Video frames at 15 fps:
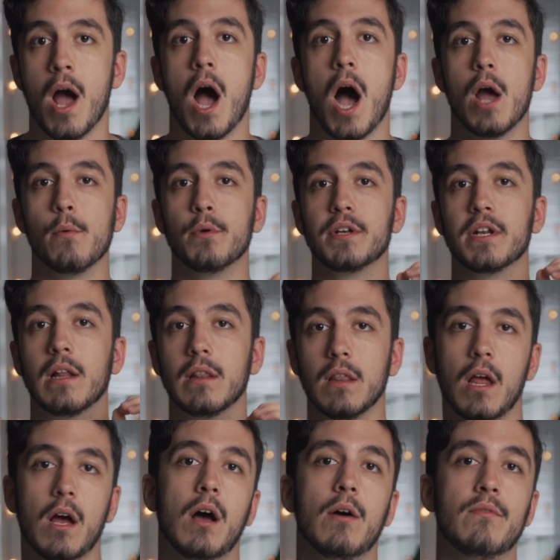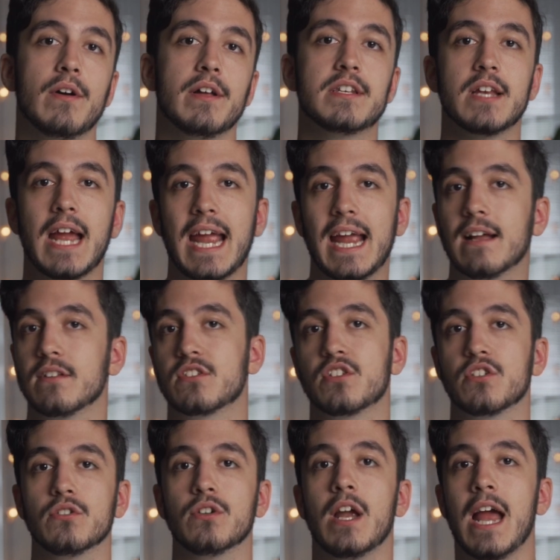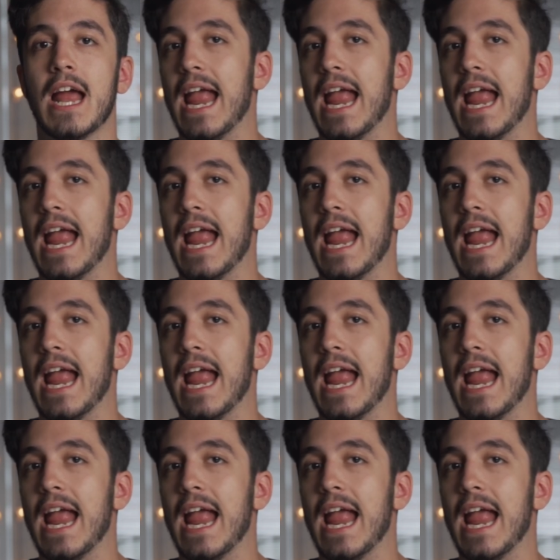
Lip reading: I would love to answer